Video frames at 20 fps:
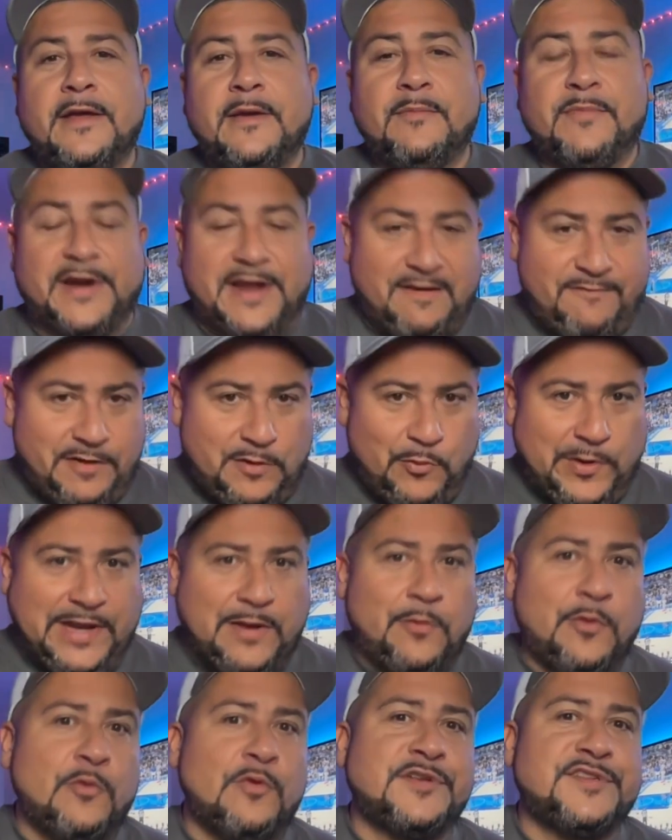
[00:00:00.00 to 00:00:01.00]
But every
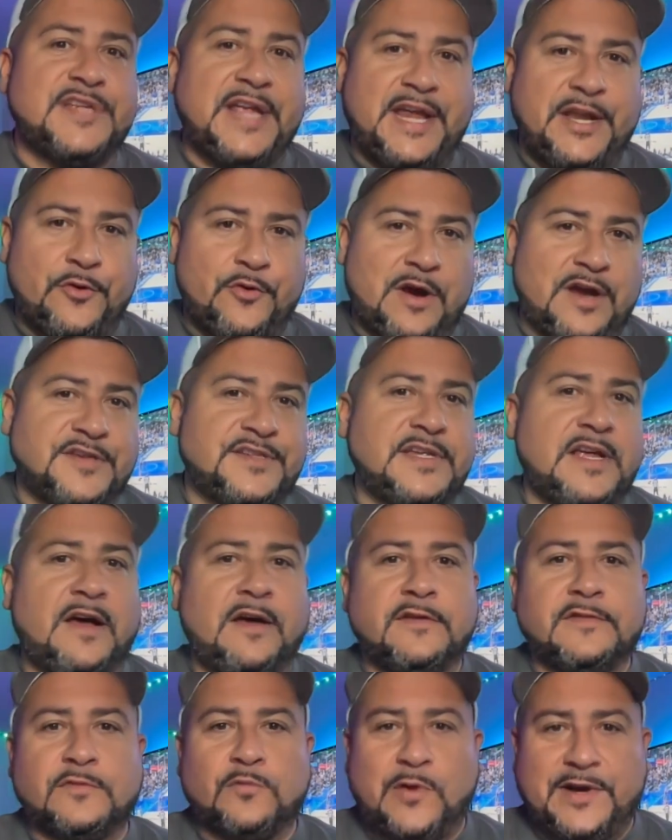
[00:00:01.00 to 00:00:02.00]
week we were saying to
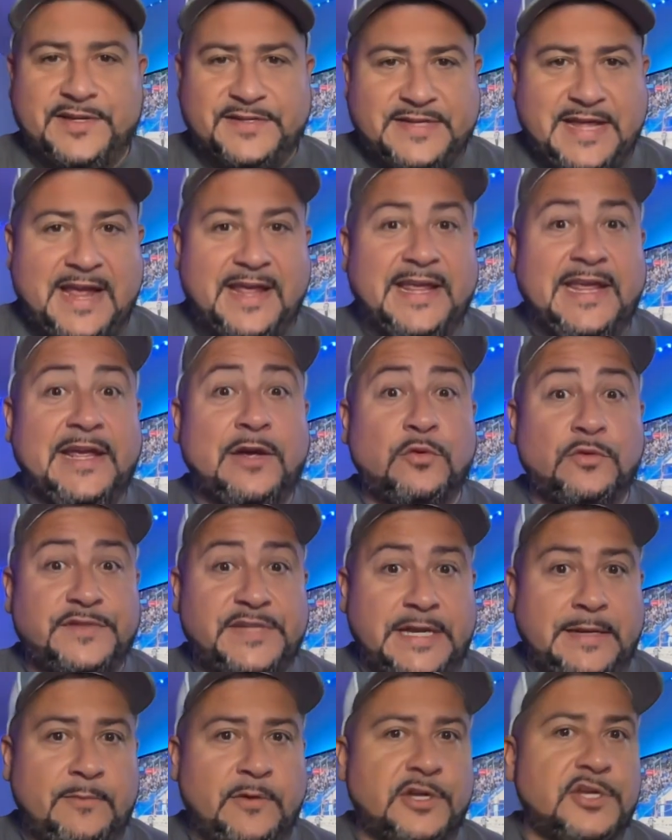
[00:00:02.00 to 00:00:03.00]
ourselves, when is that Eagle
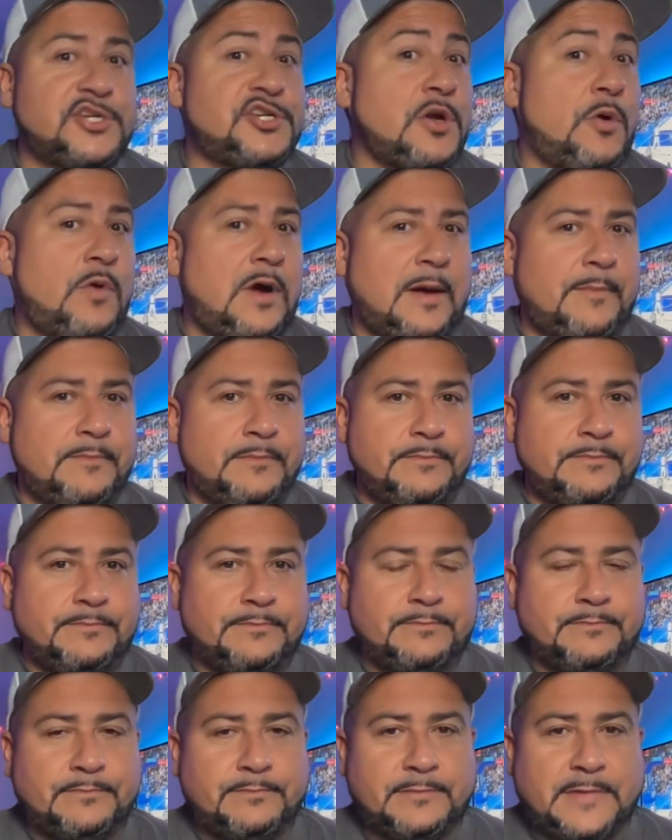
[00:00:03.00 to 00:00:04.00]
team going to show up
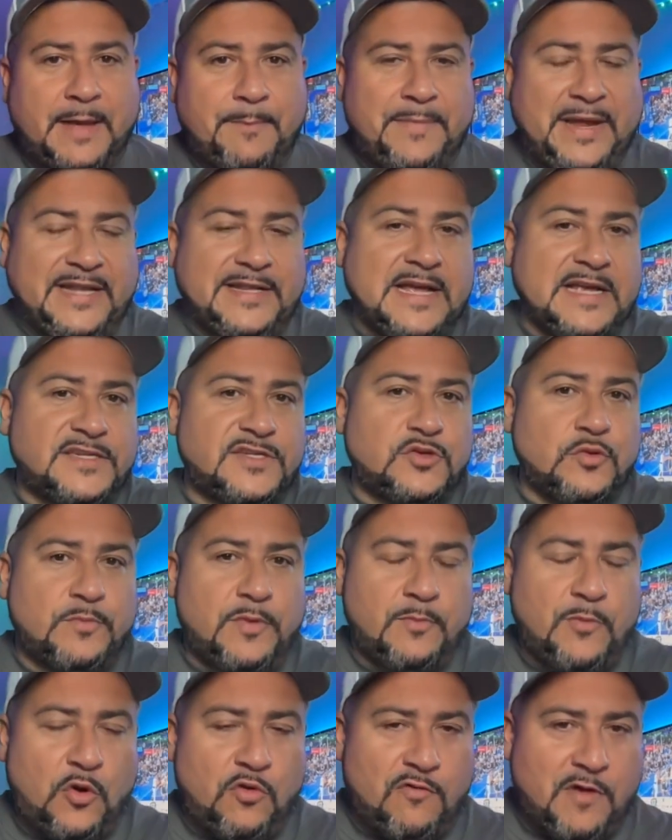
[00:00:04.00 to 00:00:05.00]
that made that Super
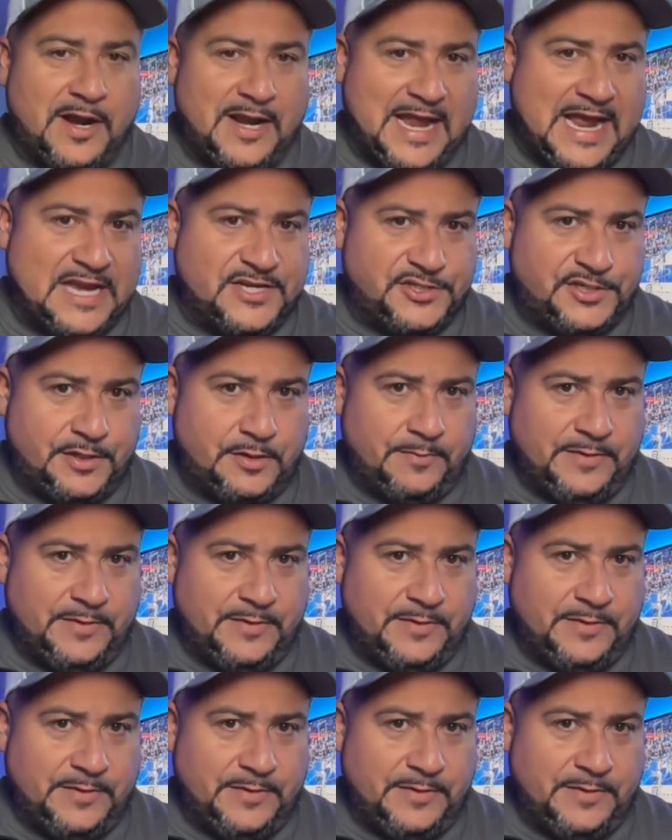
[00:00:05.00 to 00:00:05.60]
Bowl run last year?